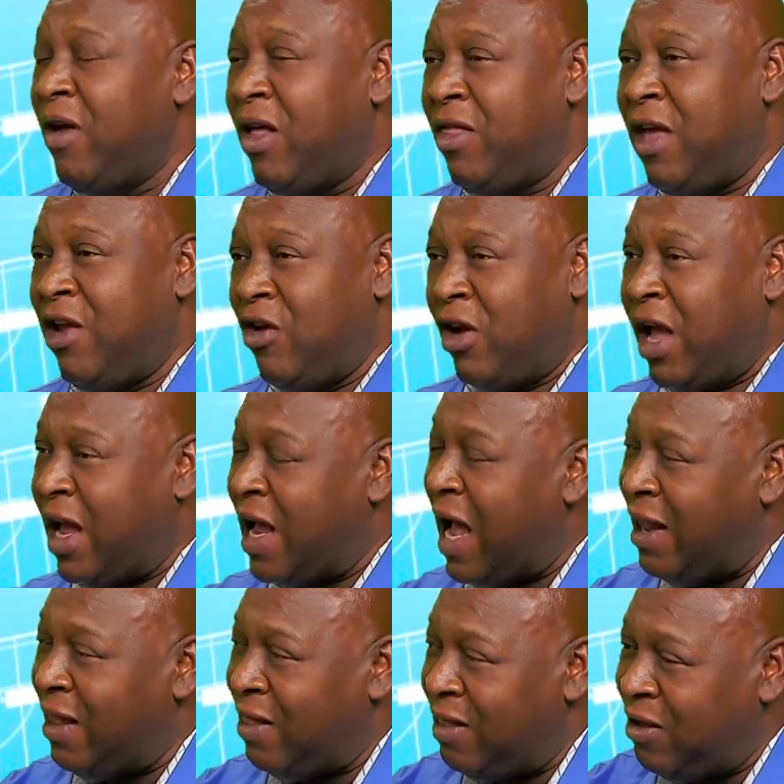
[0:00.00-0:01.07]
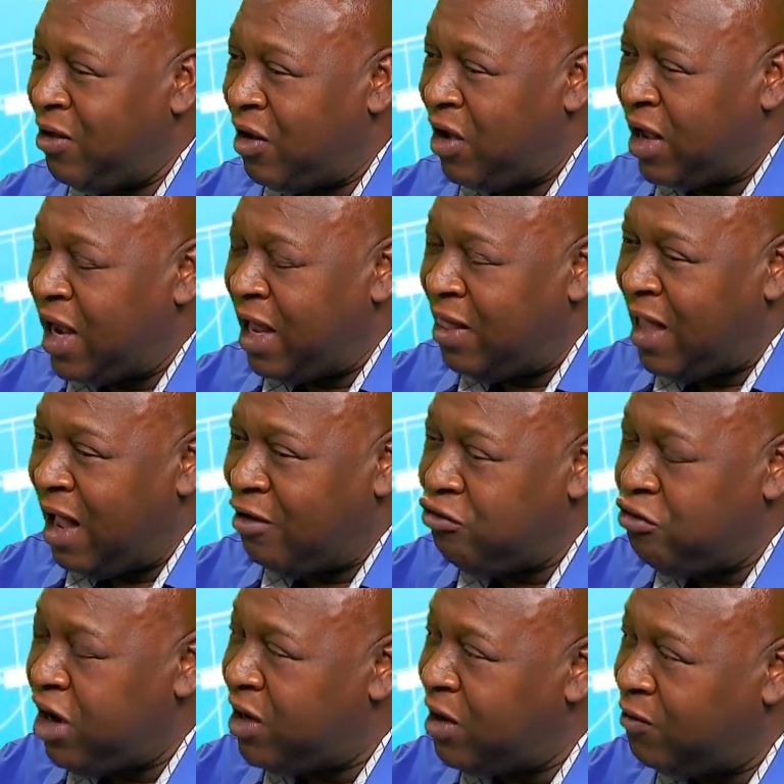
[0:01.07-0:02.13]
then you can get that
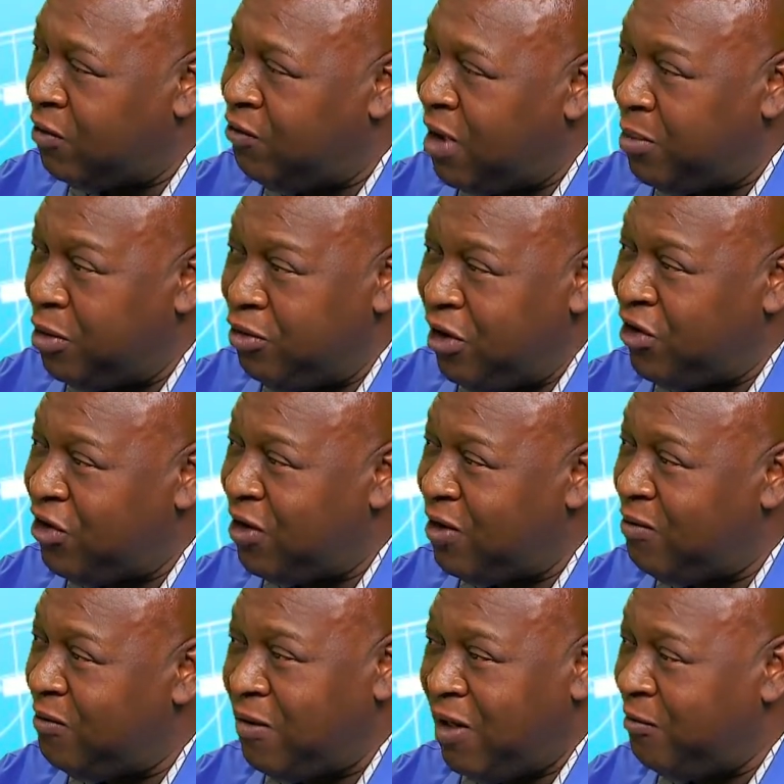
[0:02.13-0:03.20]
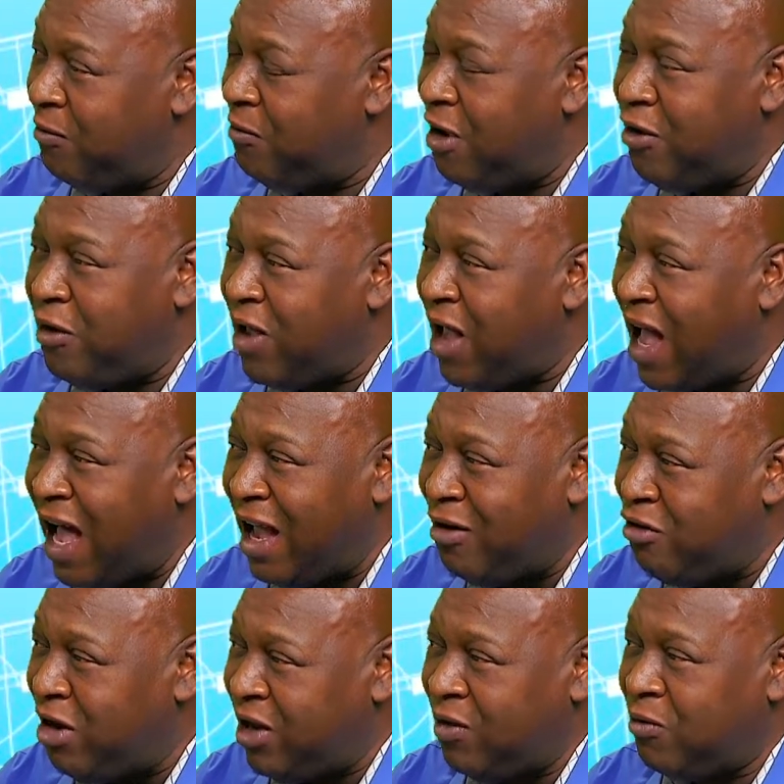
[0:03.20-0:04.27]
rate of evaporation, a very high
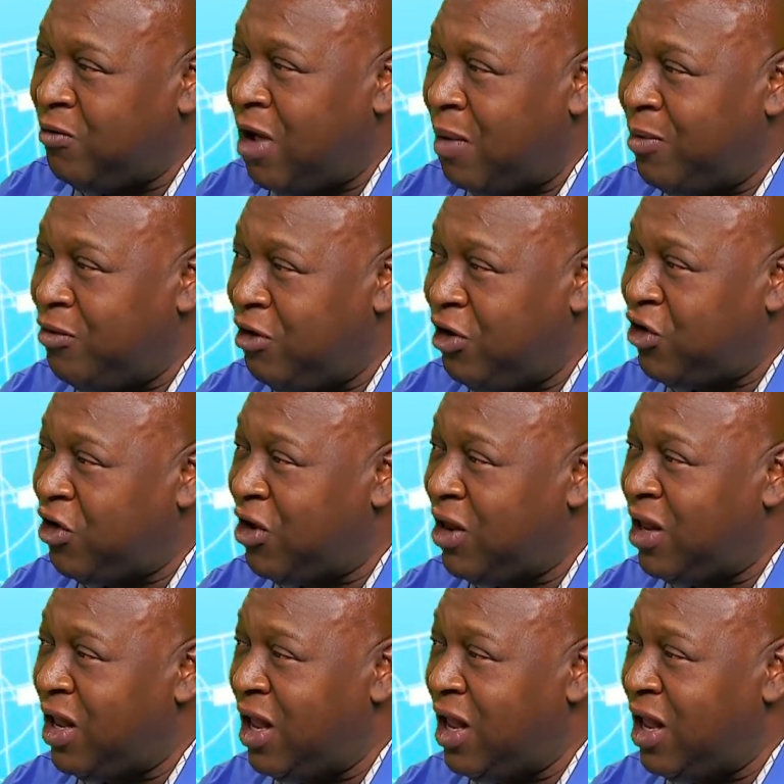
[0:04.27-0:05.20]
rate of evaporation,